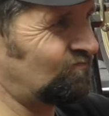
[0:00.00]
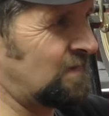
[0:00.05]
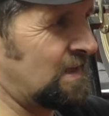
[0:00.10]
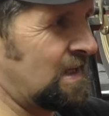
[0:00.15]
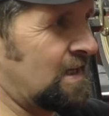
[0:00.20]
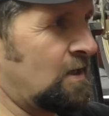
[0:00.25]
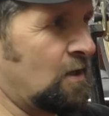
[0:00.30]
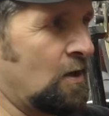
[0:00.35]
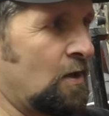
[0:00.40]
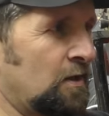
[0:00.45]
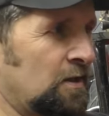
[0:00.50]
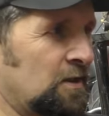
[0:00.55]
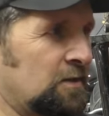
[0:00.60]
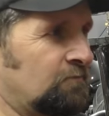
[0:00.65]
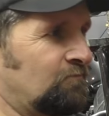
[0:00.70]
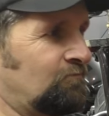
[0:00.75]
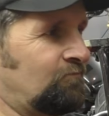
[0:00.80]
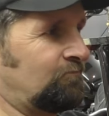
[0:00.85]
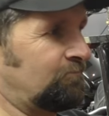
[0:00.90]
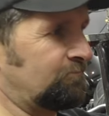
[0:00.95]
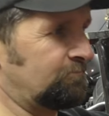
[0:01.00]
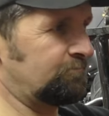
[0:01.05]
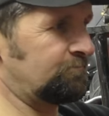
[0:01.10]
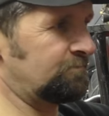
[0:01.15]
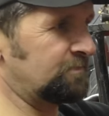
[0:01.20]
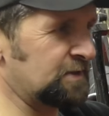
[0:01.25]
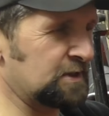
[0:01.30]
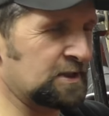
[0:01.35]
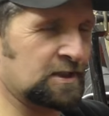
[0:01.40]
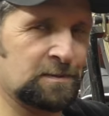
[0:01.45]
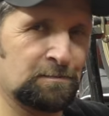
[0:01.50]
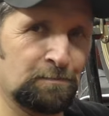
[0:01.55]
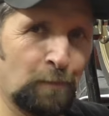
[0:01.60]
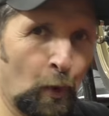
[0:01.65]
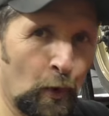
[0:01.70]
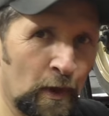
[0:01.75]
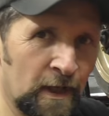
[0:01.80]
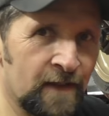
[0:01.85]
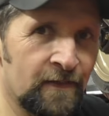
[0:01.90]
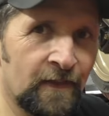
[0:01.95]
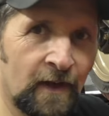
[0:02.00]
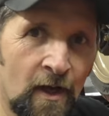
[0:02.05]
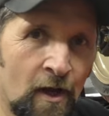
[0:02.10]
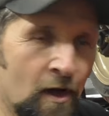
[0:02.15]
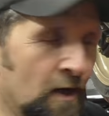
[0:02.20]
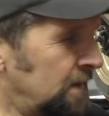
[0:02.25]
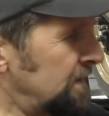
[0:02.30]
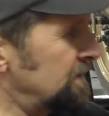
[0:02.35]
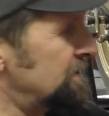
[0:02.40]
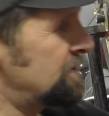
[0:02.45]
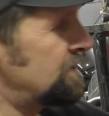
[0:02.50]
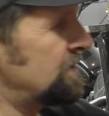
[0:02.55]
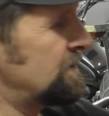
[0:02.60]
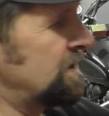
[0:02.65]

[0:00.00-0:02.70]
they're kind of spoiling the lines.